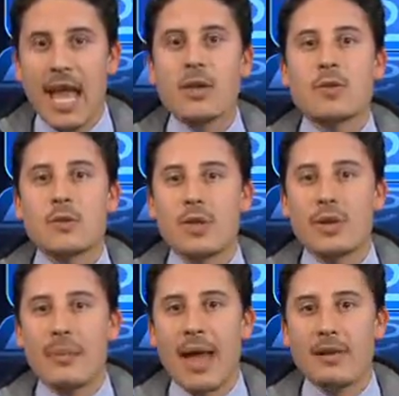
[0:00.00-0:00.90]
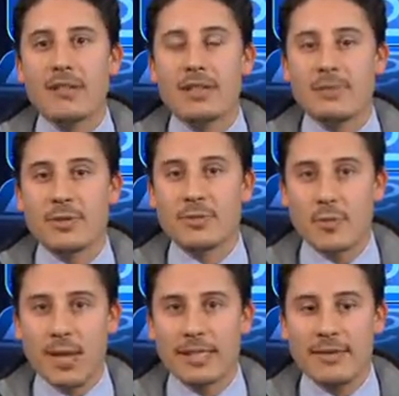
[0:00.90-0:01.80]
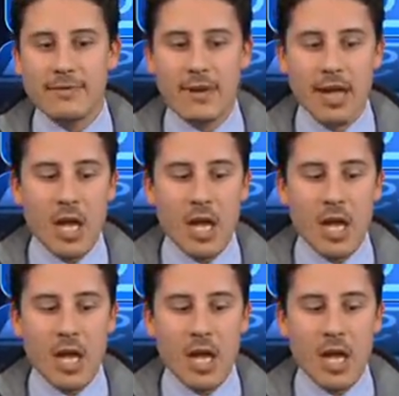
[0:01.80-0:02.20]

and do so in a manner that's persuasive,